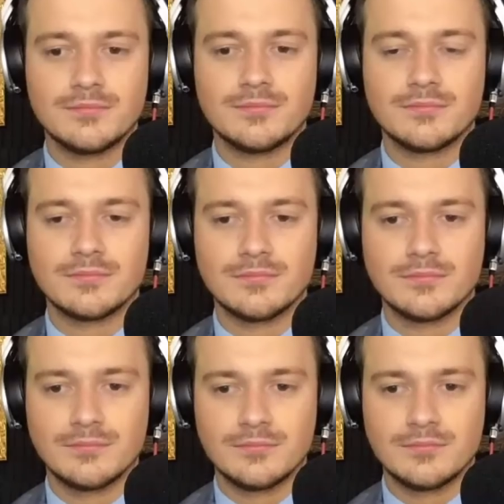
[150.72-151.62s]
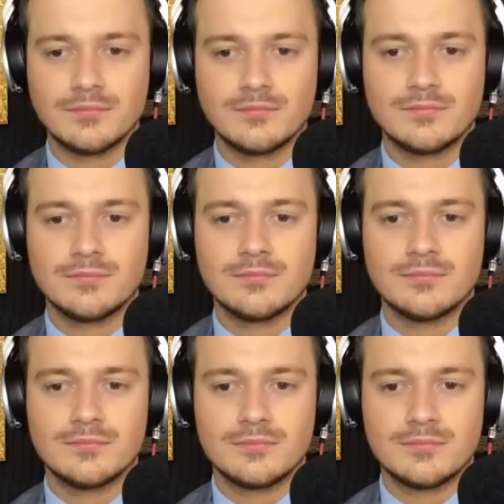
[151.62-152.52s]

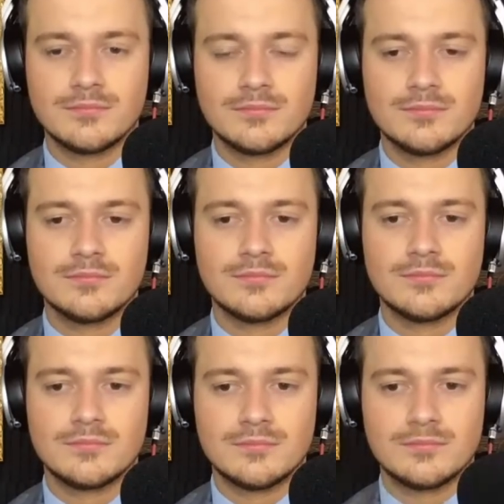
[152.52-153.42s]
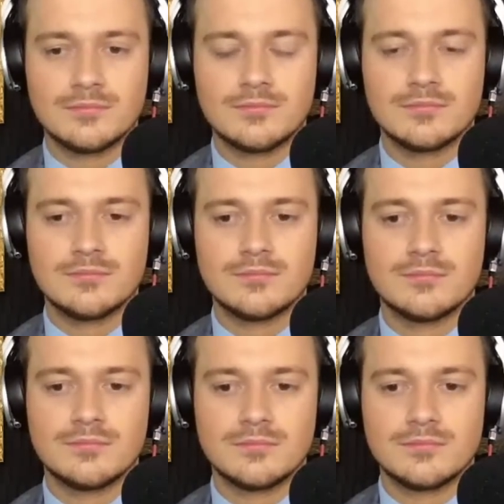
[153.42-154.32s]

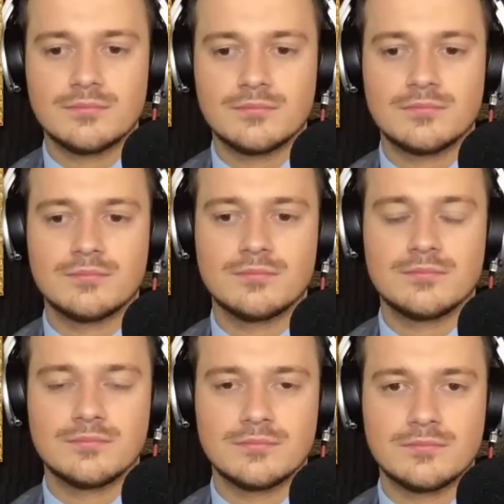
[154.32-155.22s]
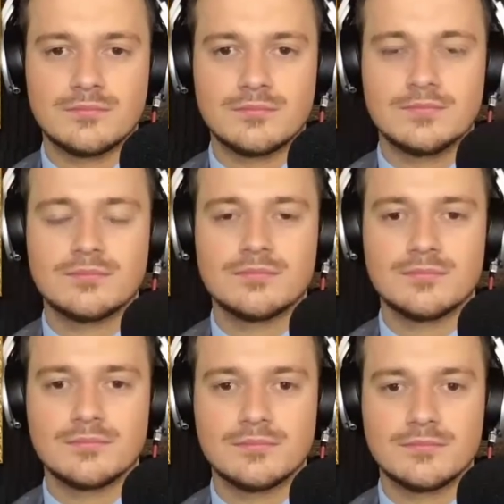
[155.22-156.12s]

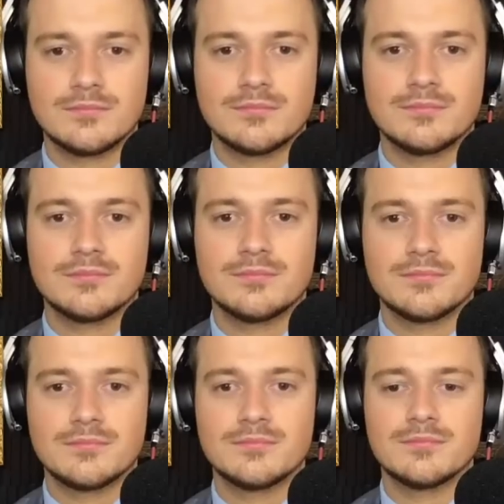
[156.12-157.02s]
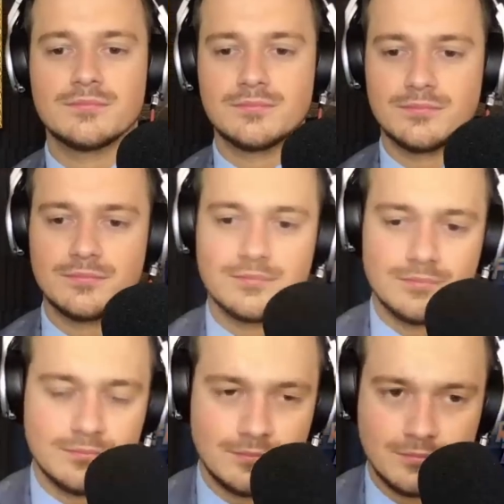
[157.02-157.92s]

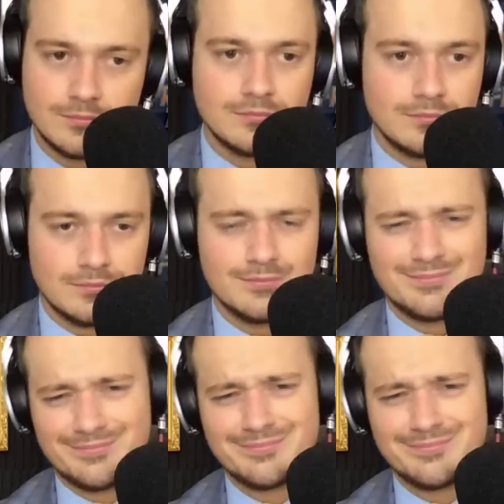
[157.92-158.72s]
No words are spoken by the person on screen.